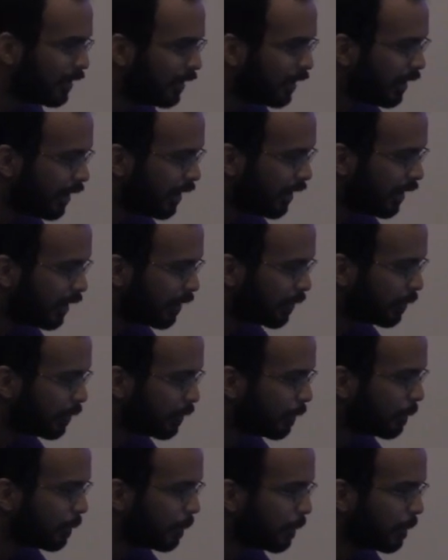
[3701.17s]
Whereas uh,
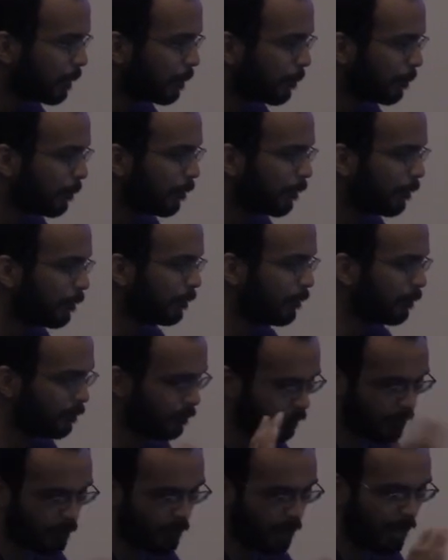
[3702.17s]
debug will be like
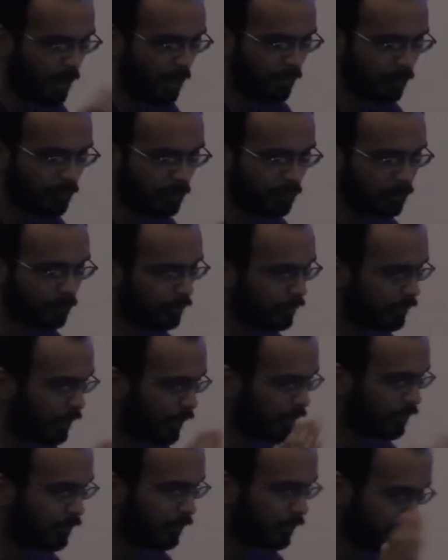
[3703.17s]
its angle as
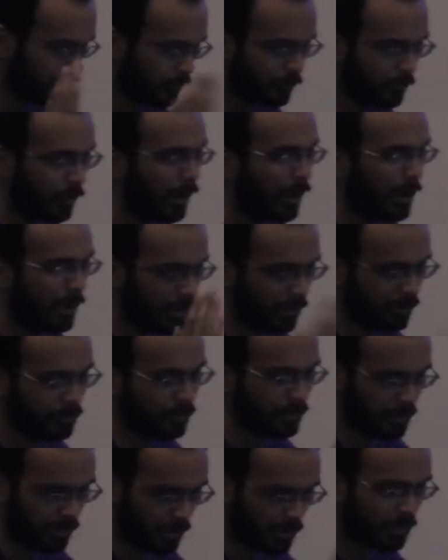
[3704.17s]
it's turning, right, along it,
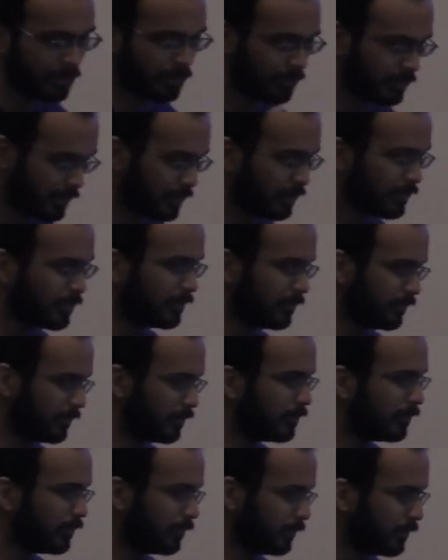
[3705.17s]
with what it's setting the
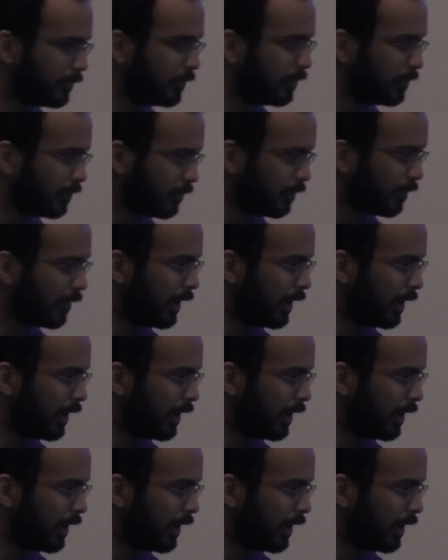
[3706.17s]
talons to. And right.